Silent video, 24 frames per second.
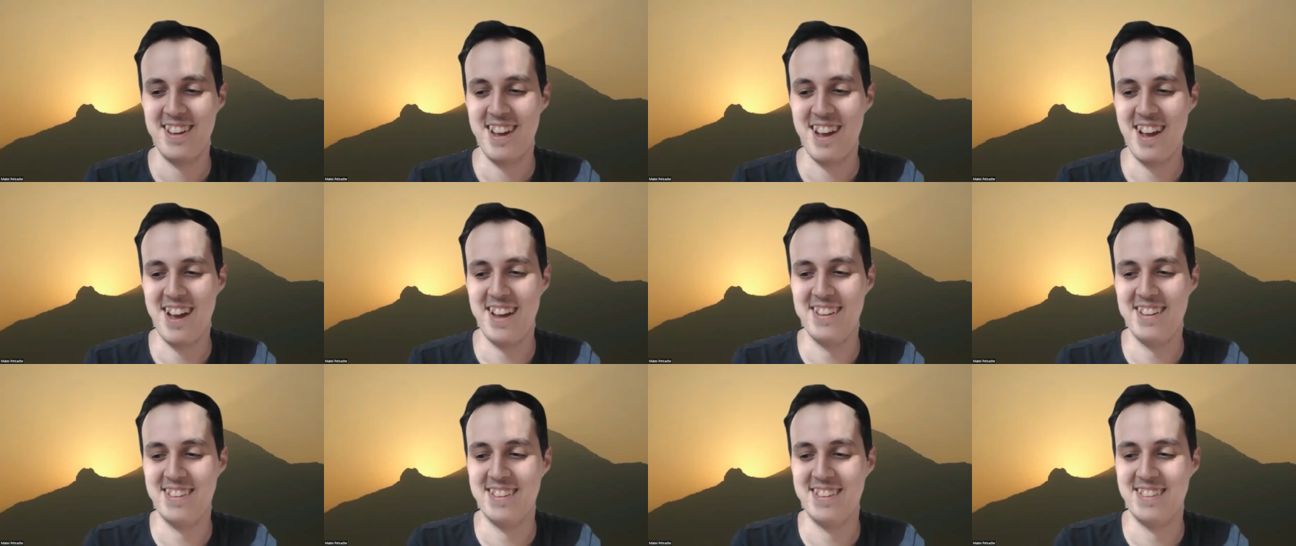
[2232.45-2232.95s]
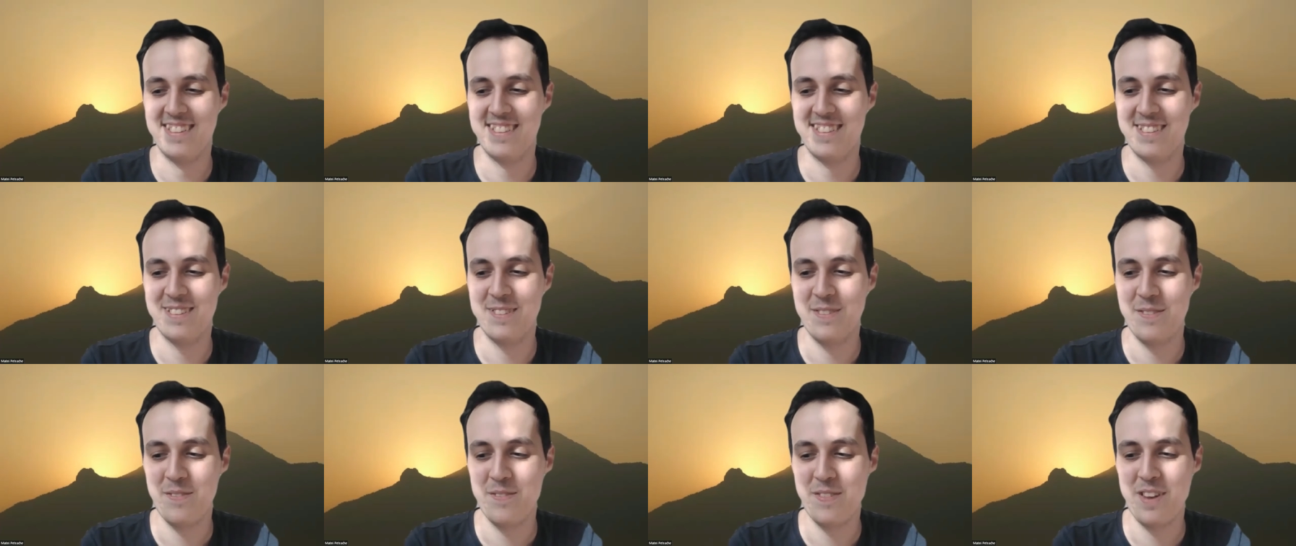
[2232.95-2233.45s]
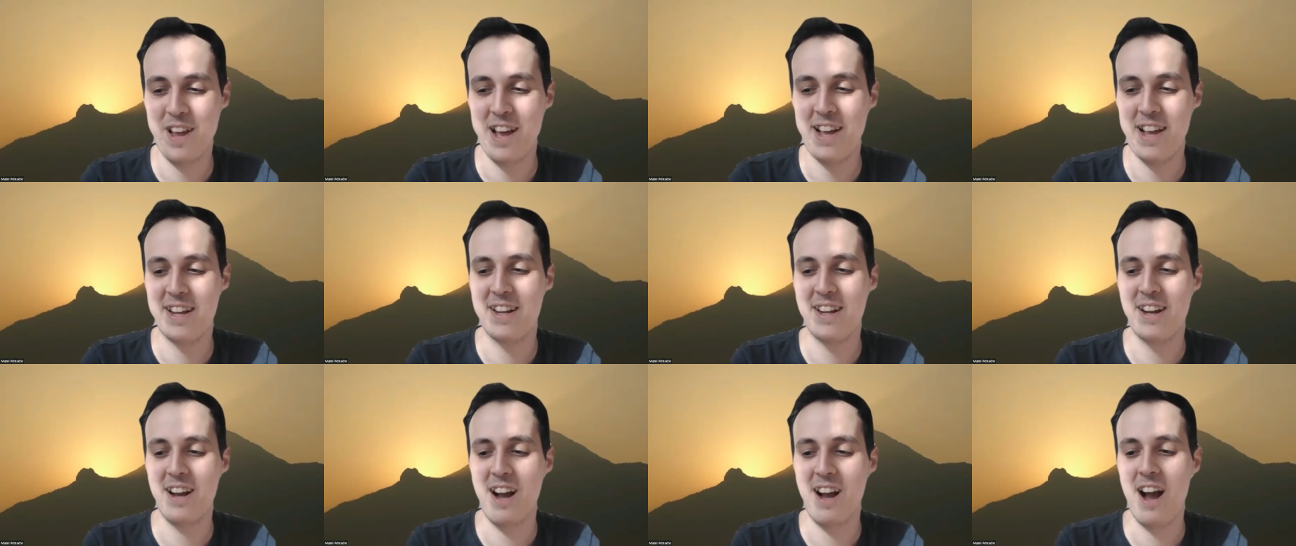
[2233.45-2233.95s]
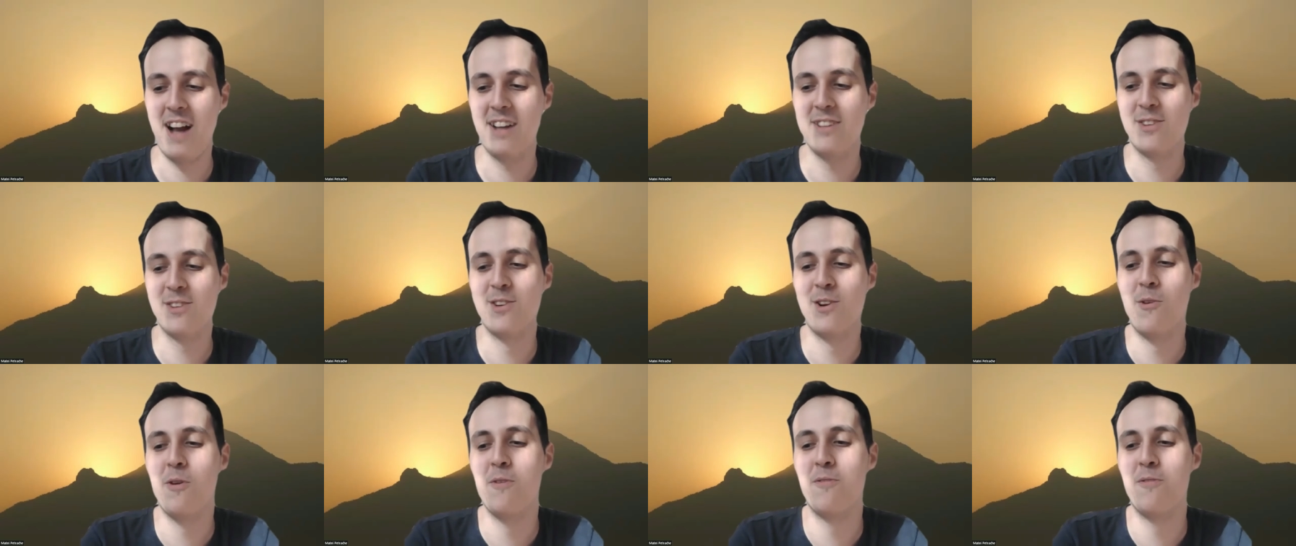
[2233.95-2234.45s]
And like, I
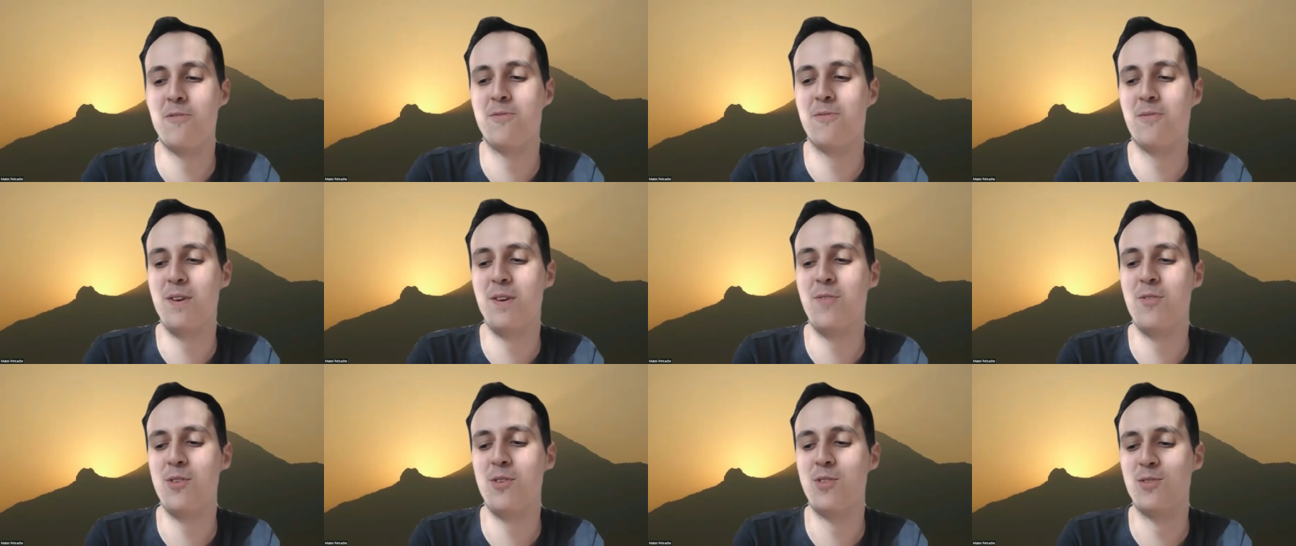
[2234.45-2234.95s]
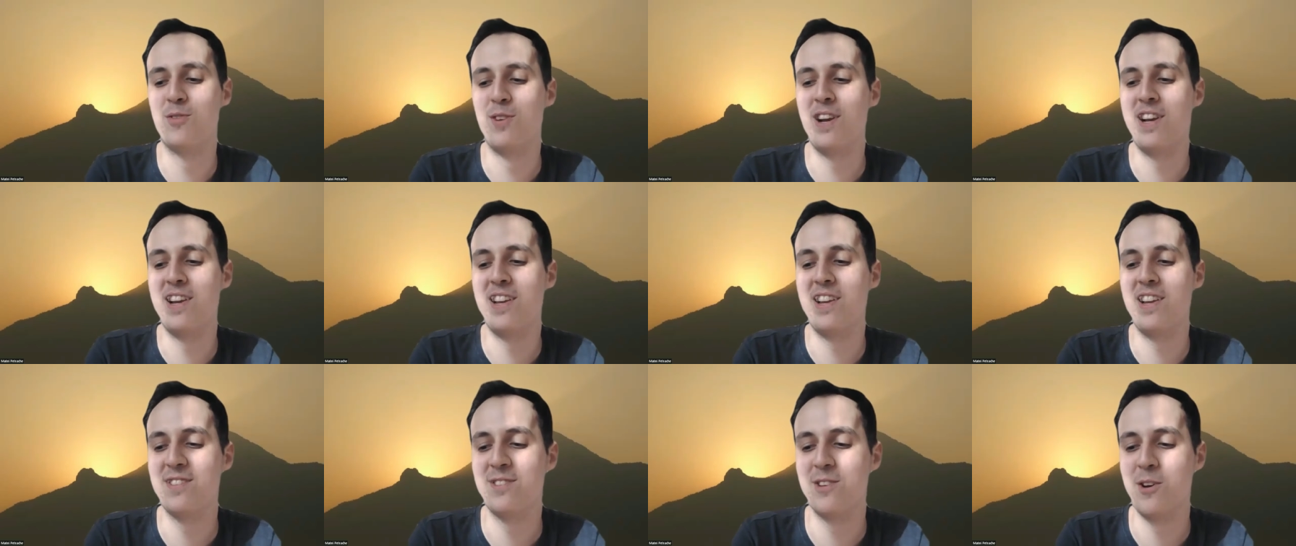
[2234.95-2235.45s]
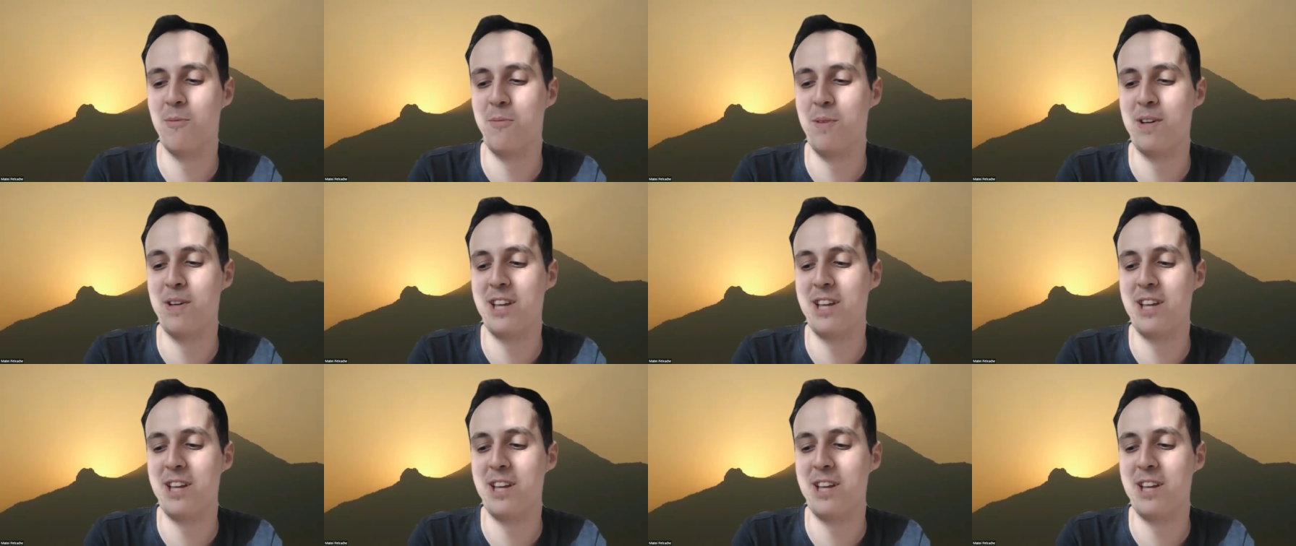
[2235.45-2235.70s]
don't know if it really is so,